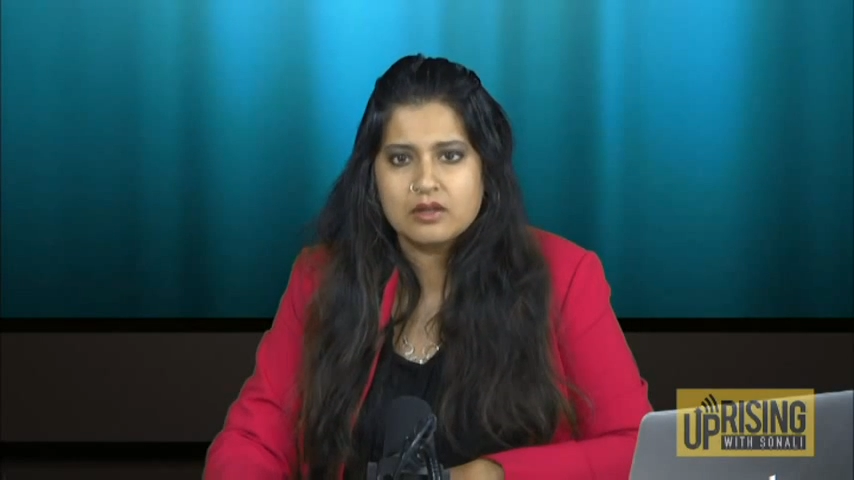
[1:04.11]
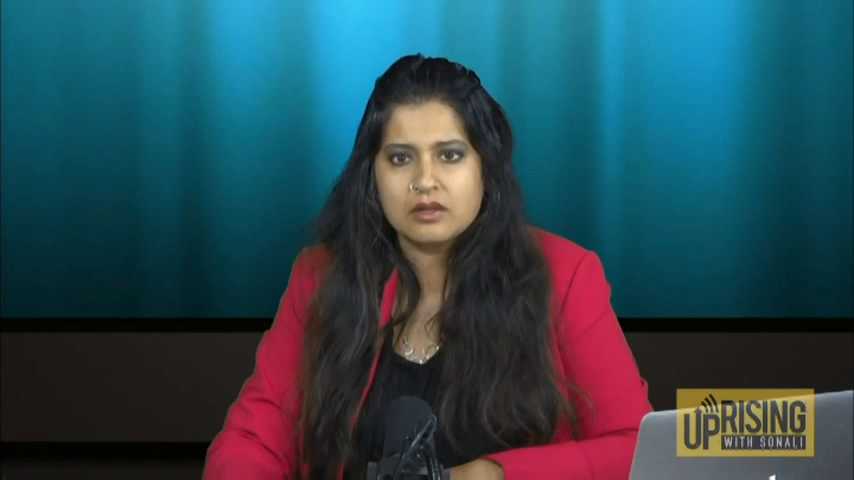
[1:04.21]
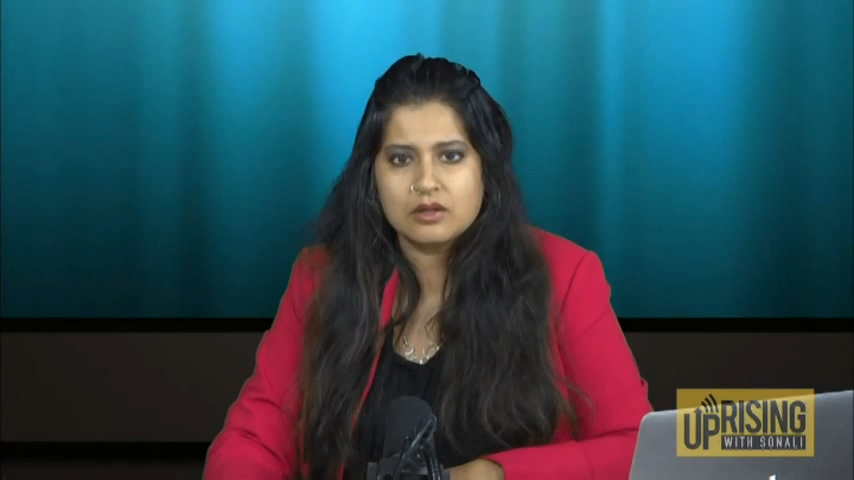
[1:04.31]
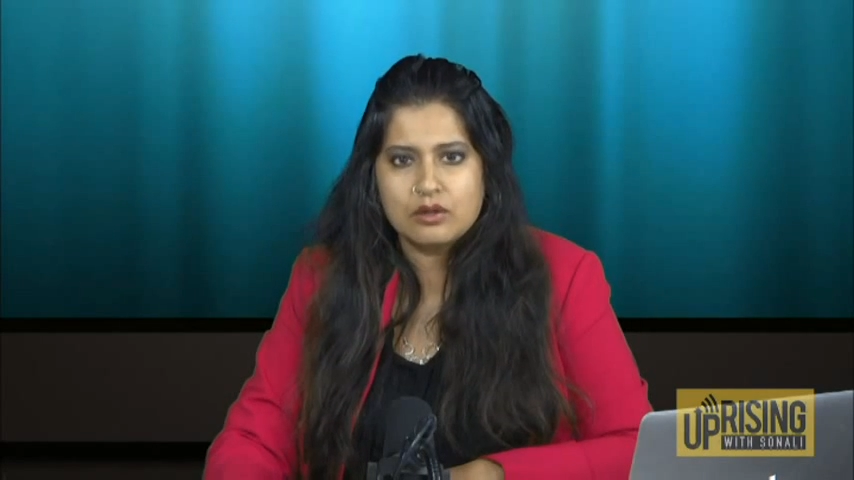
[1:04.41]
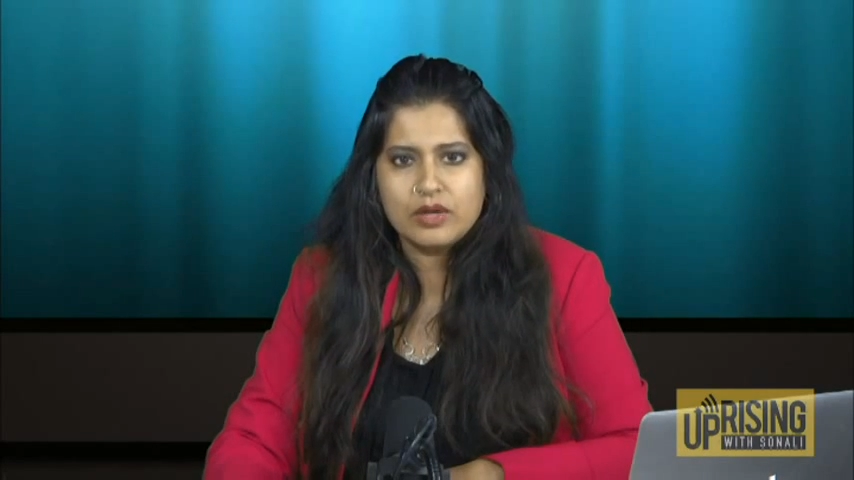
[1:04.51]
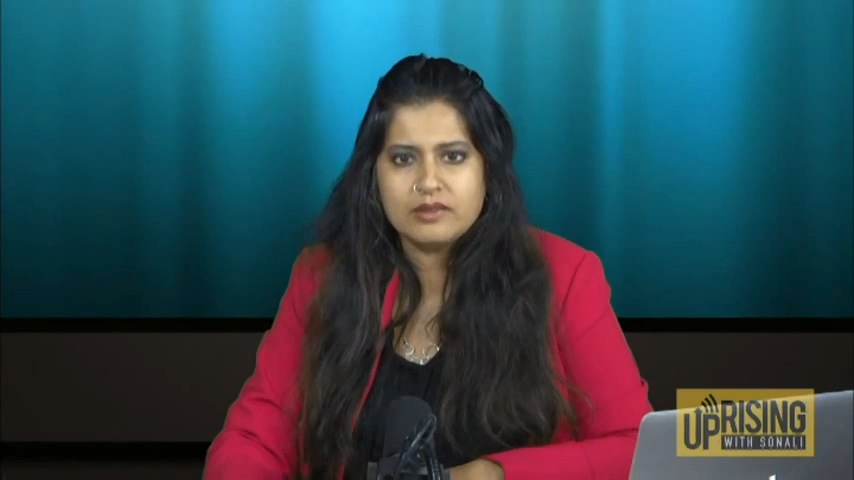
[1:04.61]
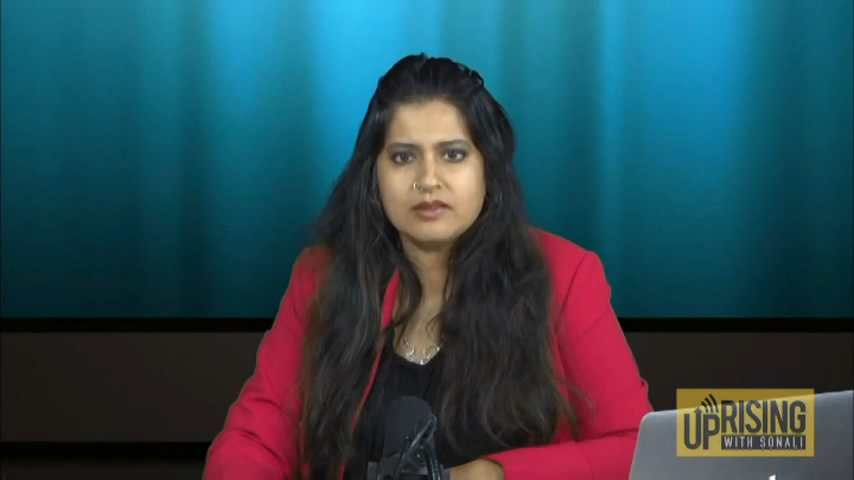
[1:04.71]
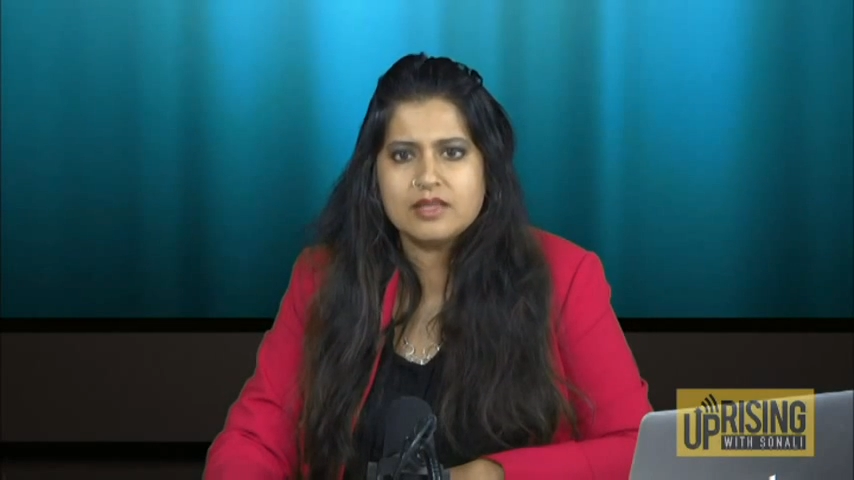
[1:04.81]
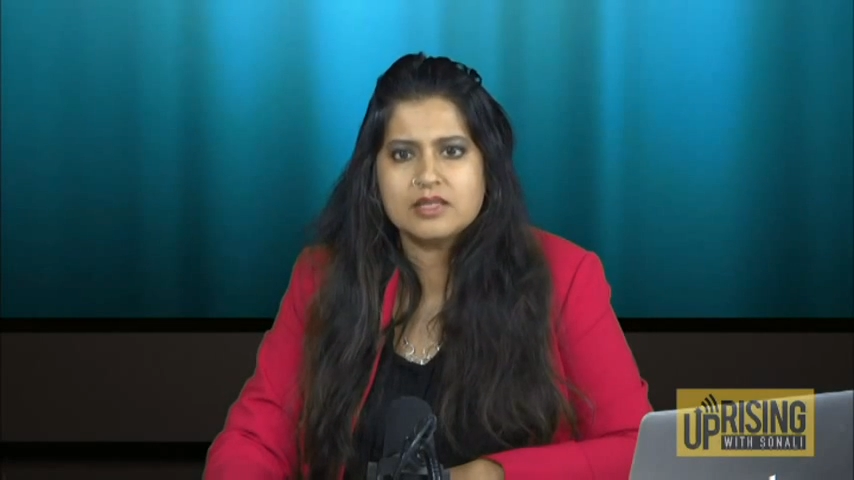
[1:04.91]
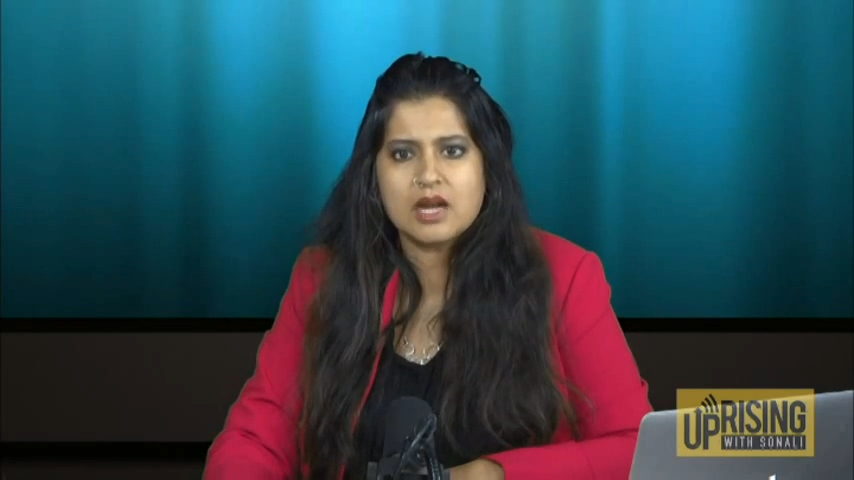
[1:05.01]
concluding that
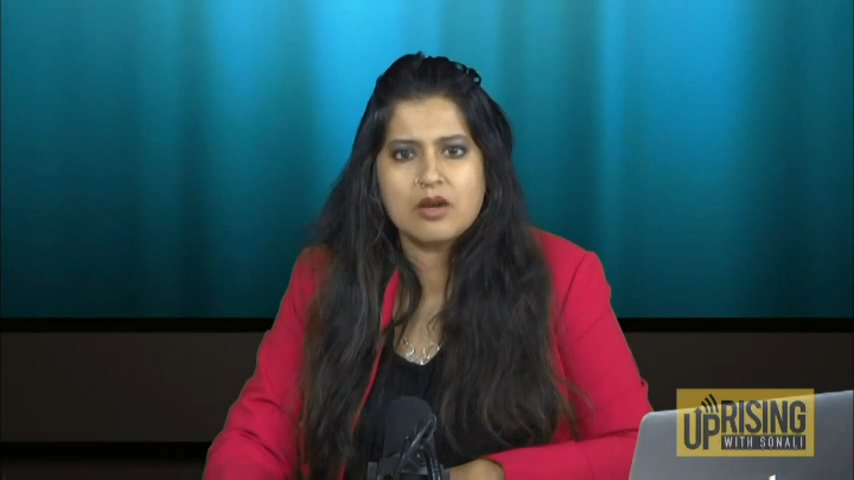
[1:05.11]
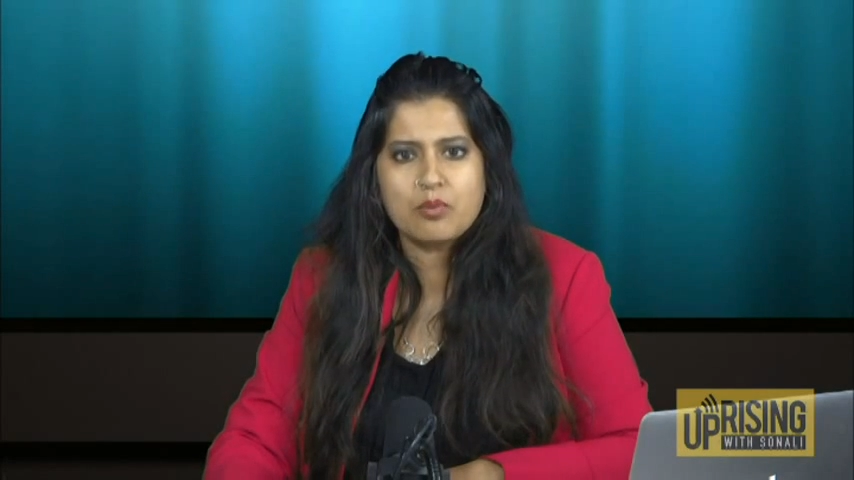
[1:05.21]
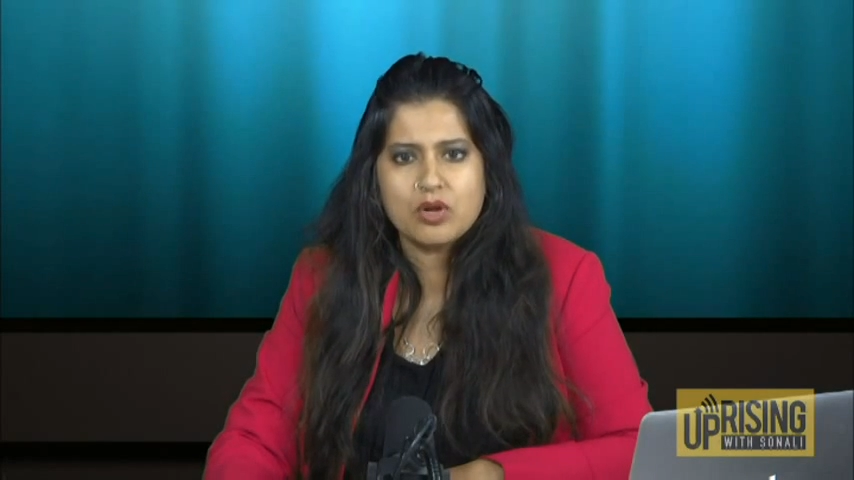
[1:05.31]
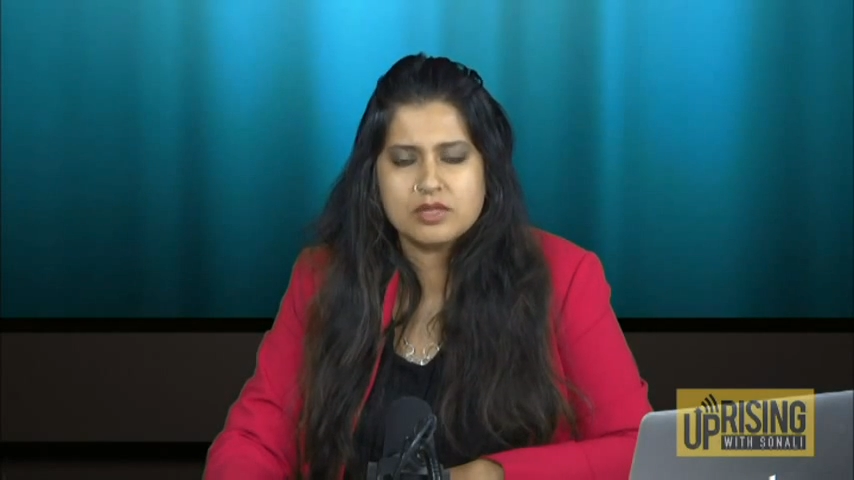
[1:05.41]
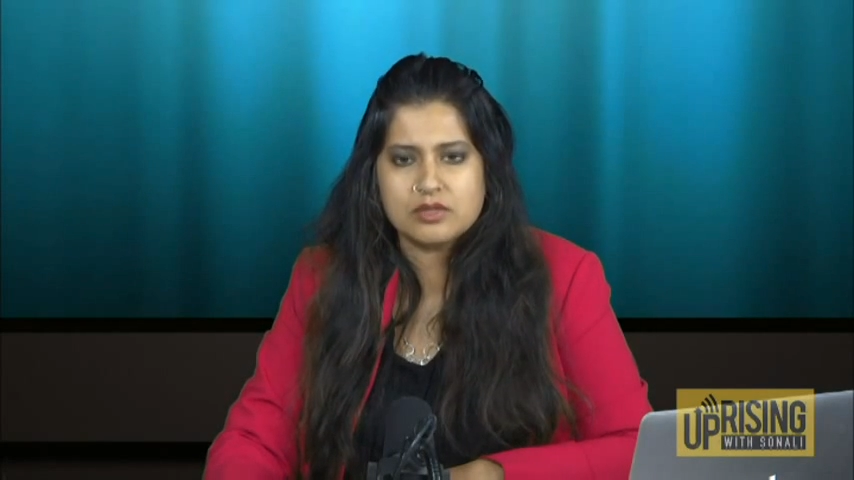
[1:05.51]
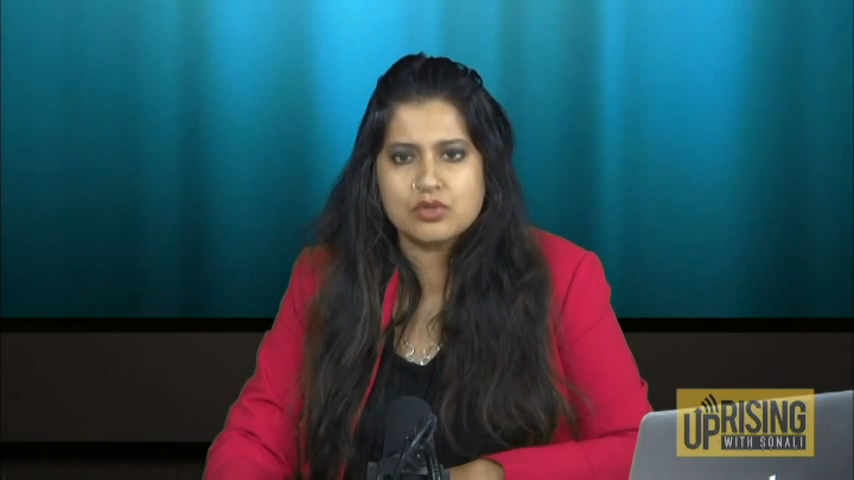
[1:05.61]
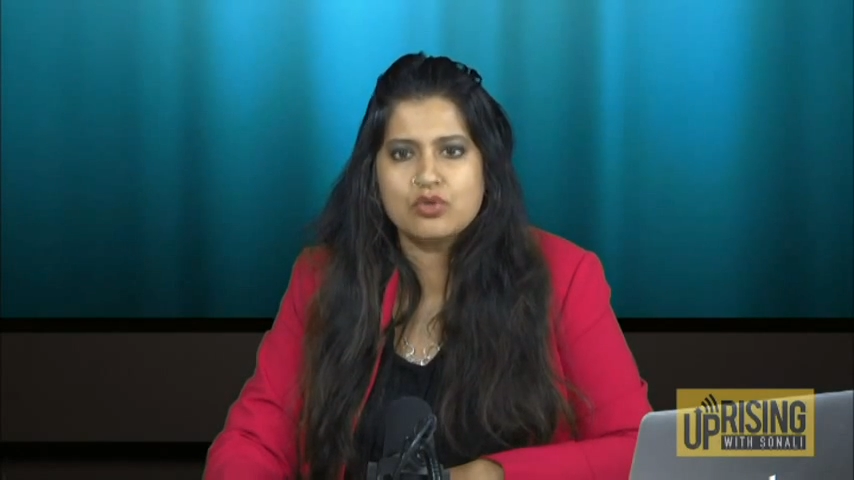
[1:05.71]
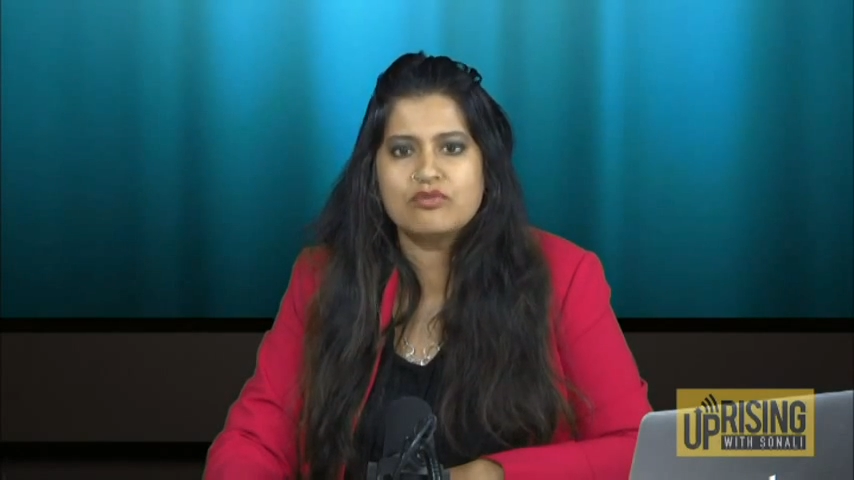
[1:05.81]
the entire process could